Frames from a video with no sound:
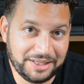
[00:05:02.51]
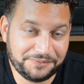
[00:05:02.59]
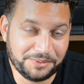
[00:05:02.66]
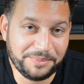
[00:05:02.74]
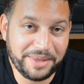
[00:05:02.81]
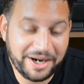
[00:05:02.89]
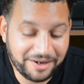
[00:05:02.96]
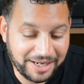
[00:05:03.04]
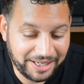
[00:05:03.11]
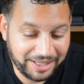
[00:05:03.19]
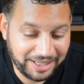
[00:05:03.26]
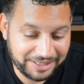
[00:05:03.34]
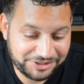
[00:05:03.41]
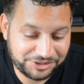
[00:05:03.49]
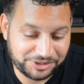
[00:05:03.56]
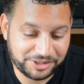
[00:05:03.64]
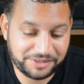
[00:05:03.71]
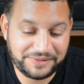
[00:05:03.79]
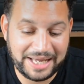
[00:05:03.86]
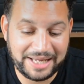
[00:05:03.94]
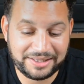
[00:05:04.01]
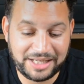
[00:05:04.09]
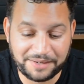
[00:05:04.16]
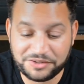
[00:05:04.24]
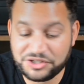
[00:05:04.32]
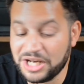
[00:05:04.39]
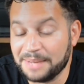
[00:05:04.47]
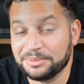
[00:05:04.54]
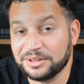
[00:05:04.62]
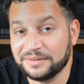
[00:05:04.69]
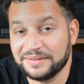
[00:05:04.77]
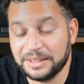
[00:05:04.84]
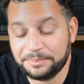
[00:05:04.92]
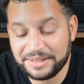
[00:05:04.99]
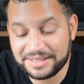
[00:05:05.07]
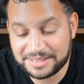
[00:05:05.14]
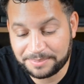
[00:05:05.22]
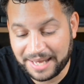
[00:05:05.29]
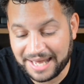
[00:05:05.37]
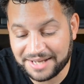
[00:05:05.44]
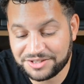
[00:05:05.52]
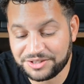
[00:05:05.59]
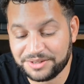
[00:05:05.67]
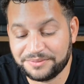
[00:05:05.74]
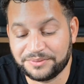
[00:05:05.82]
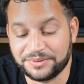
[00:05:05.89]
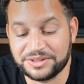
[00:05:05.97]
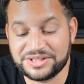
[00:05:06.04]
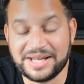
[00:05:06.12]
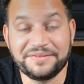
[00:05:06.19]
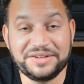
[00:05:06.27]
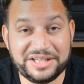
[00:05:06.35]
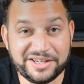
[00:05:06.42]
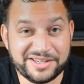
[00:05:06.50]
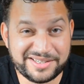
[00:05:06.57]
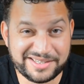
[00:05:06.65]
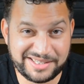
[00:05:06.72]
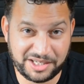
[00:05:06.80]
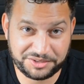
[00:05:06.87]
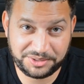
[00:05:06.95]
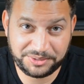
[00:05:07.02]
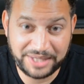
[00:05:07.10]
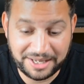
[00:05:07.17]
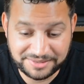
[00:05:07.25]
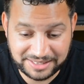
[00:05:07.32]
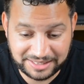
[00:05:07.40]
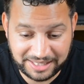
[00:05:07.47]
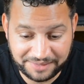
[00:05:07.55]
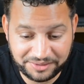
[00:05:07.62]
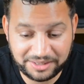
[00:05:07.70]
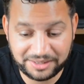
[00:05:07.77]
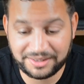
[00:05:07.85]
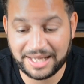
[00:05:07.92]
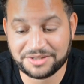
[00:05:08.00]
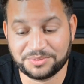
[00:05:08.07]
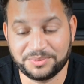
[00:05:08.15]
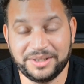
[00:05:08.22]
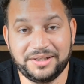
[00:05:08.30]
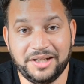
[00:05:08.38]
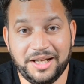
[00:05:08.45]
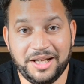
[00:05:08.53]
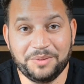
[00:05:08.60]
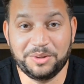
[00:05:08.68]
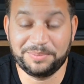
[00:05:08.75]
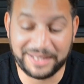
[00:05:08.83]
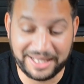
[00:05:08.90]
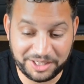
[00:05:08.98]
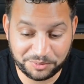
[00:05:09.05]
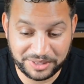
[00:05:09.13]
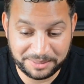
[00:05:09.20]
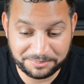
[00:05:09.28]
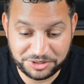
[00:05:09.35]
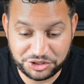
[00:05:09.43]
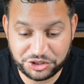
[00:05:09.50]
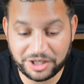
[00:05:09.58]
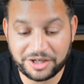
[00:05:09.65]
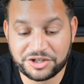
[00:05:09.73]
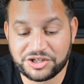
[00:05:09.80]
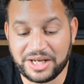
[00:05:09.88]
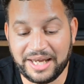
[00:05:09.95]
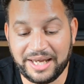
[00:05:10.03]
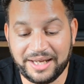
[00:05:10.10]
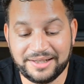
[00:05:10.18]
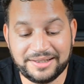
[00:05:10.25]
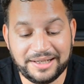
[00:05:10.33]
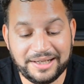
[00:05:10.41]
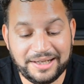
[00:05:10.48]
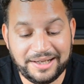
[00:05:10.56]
From there, I served at Calvary Chapel of Olympia as a pastor for 7 years until 2011, and that's when we planted Redemption Church and